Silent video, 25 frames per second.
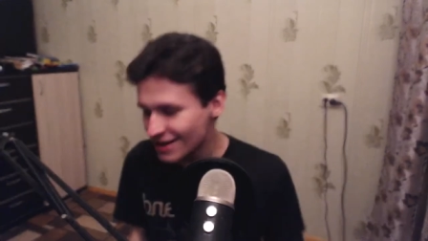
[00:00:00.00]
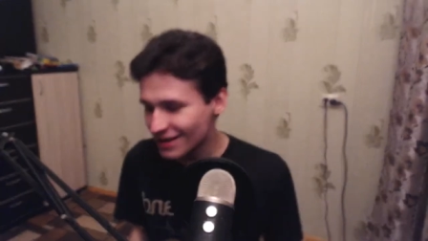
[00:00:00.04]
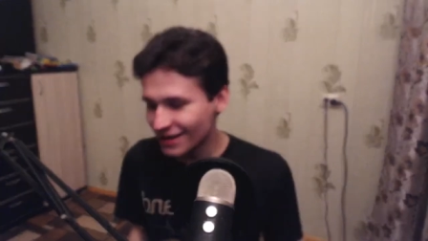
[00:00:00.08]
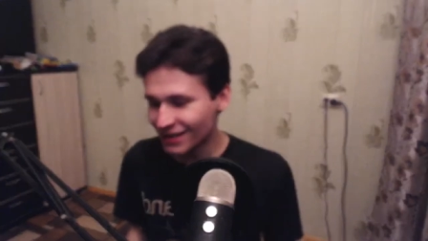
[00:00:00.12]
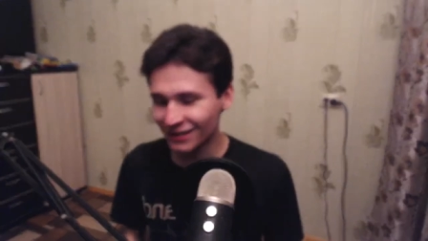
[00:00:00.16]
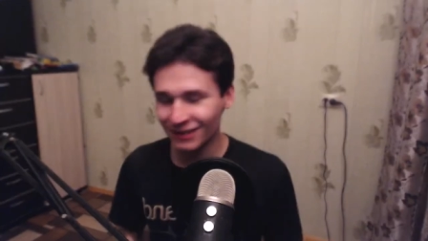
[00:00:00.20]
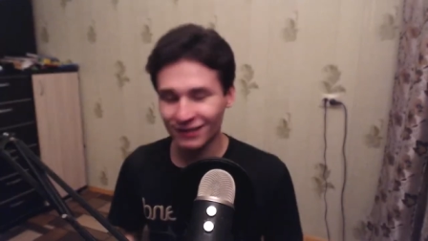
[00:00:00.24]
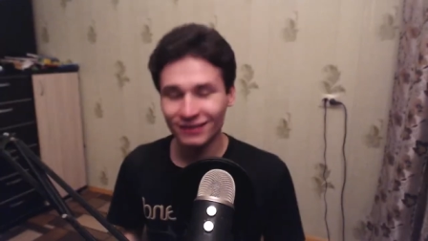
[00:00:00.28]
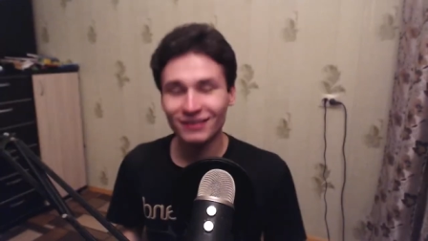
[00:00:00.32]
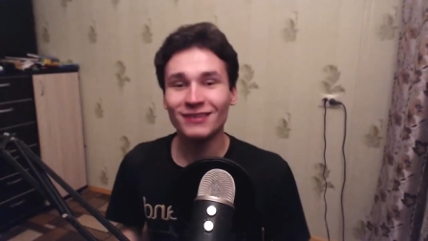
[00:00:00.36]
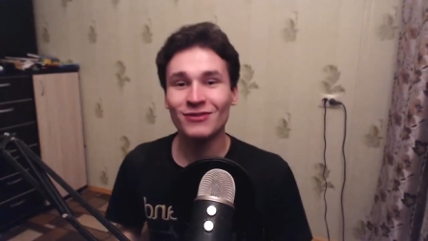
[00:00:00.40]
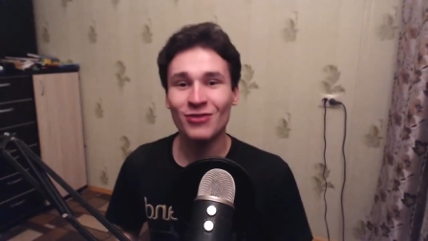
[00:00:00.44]

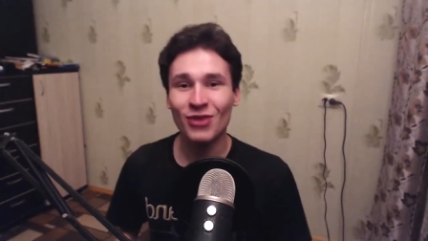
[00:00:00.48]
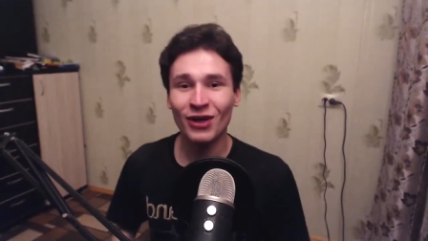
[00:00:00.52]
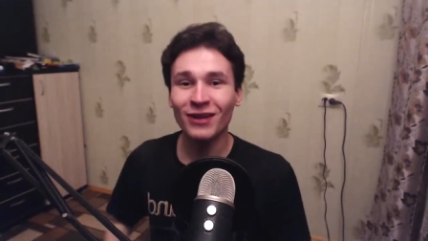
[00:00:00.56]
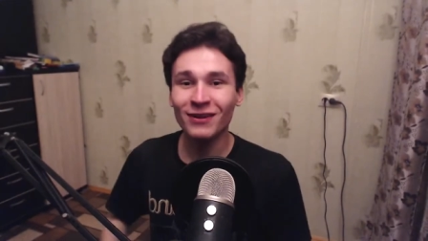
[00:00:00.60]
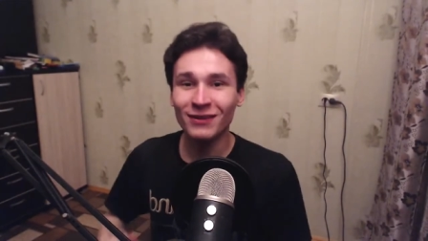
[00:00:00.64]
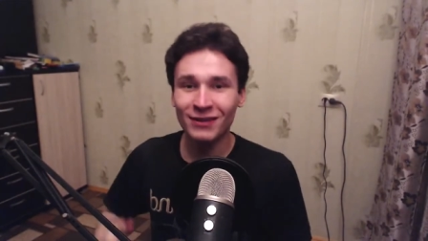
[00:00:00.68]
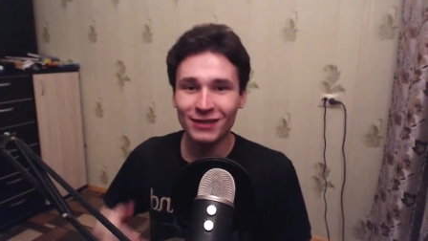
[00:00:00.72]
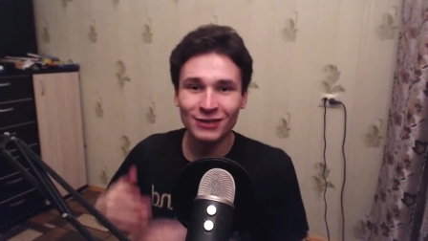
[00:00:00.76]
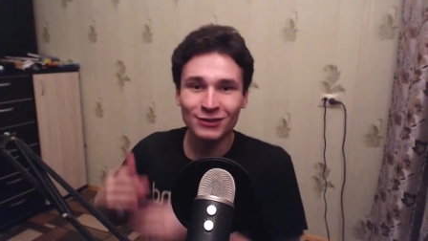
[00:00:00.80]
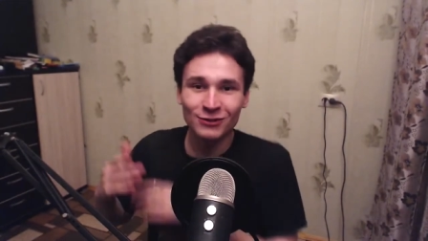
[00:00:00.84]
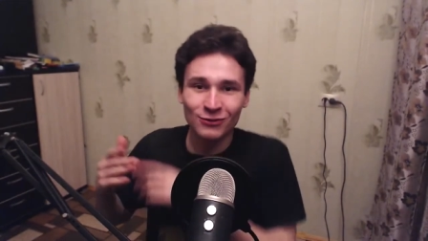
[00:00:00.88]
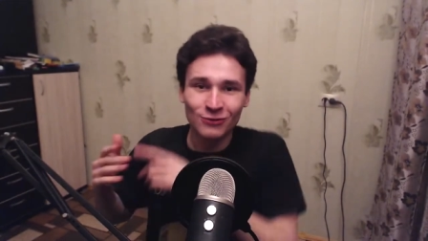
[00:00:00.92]

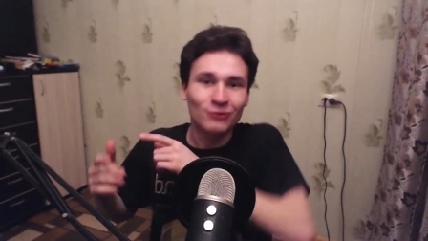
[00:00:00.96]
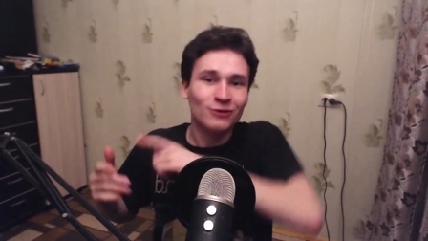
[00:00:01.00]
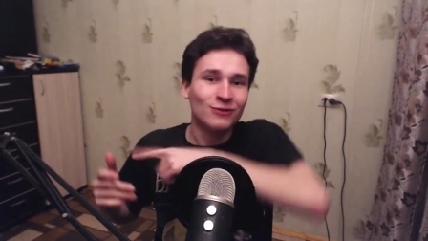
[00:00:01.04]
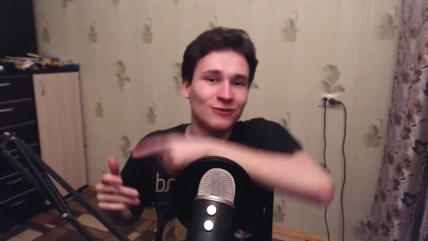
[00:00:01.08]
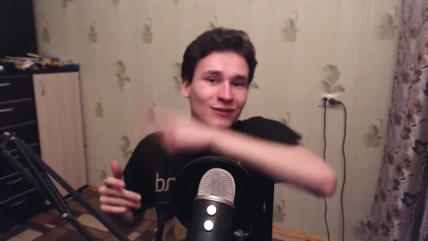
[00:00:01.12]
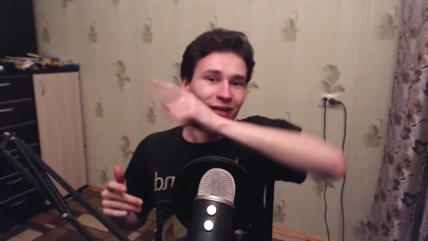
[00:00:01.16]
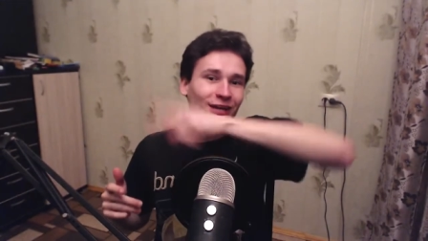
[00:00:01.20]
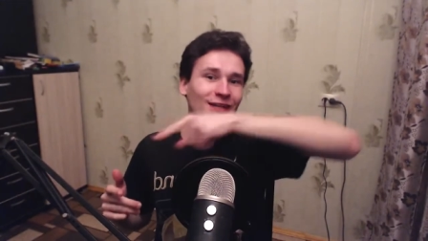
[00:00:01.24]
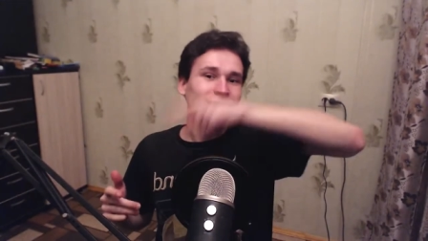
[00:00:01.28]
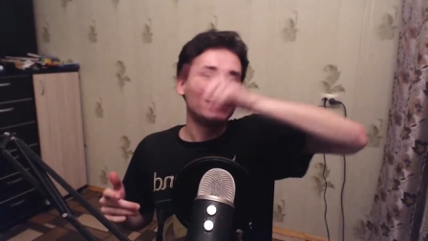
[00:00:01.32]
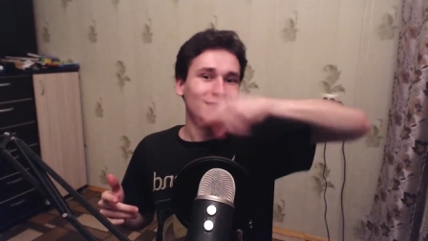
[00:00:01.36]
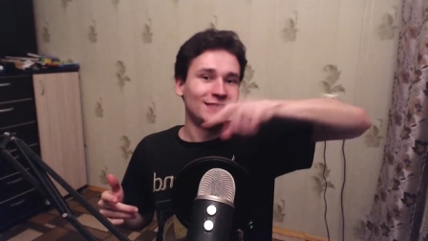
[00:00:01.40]
then it could
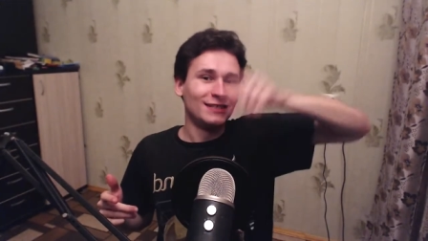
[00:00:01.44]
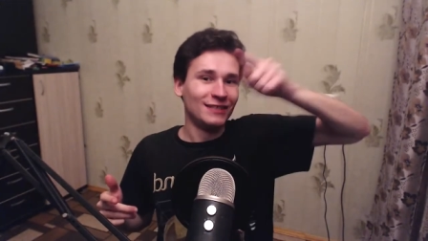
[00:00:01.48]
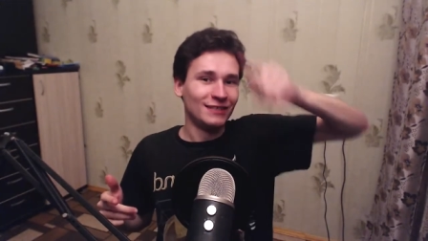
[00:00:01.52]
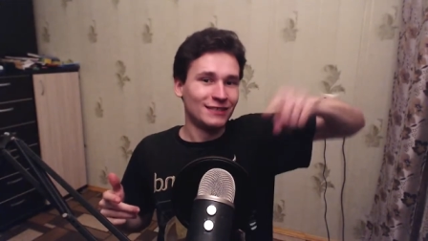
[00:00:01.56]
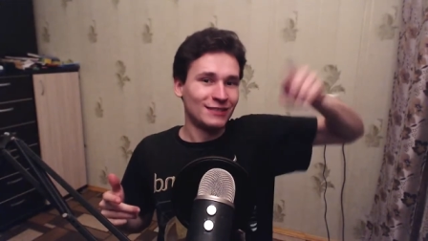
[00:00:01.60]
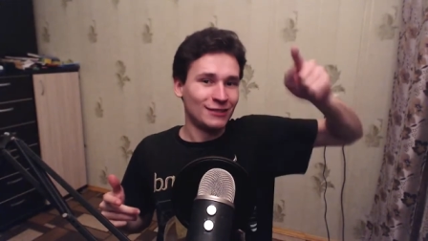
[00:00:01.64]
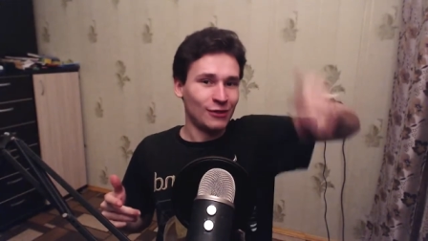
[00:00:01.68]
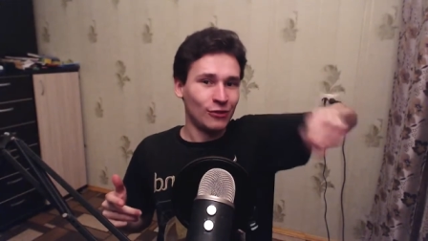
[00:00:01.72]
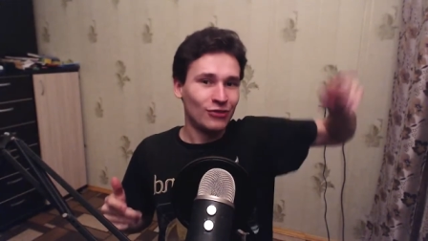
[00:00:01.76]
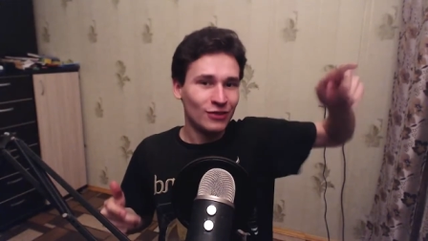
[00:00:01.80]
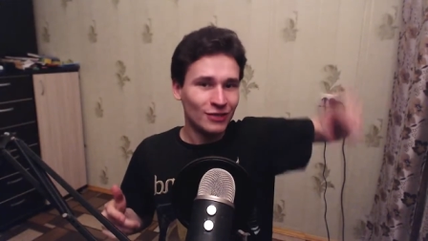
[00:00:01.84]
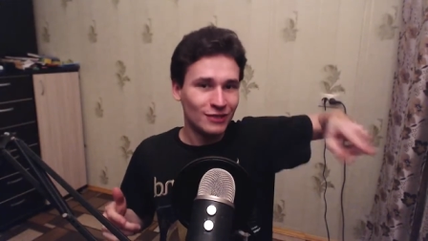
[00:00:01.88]

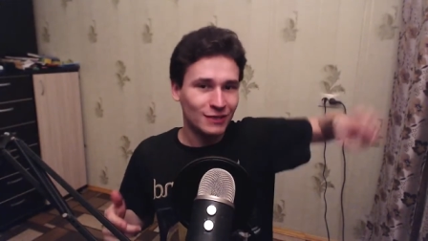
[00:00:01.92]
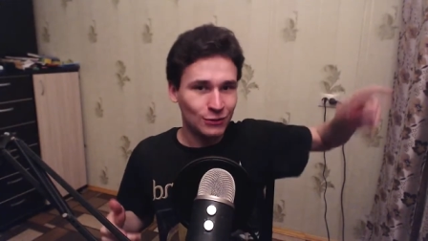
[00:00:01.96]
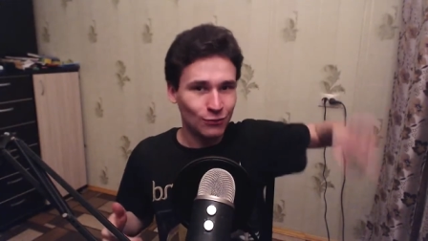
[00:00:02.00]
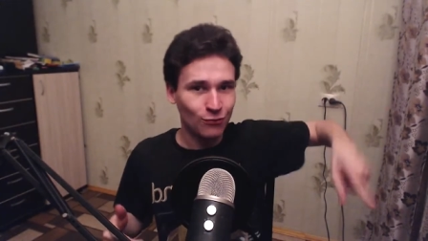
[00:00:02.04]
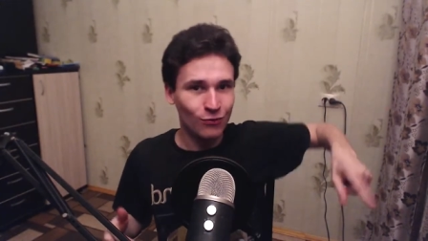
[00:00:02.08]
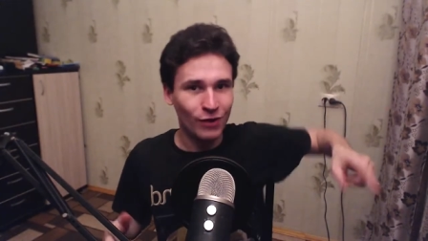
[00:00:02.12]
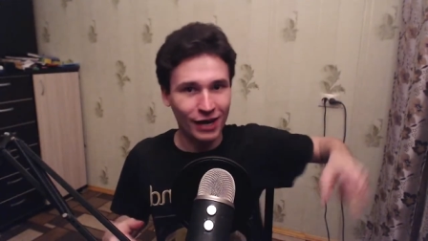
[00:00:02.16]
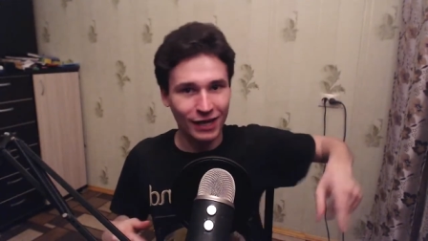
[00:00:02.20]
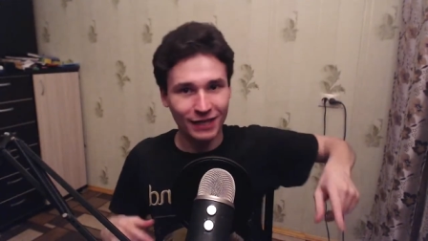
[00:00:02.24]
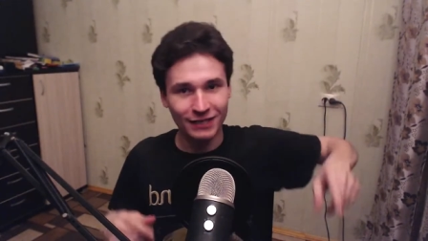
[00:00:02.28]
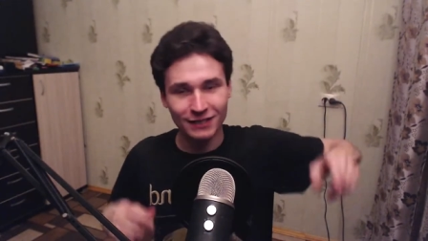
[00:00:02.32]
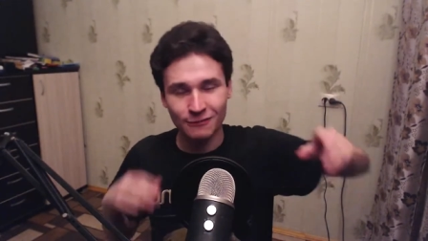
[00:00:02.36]
consist of this
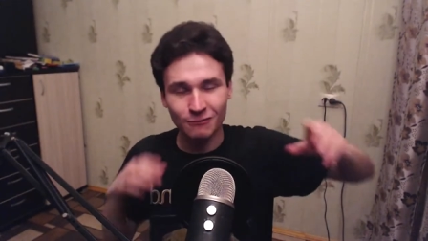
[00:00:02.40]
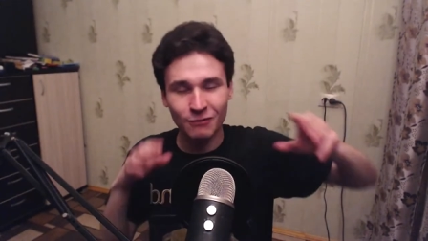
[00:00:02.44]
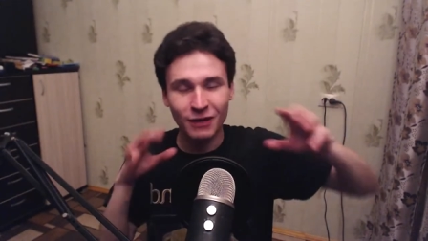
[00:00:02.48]
ways,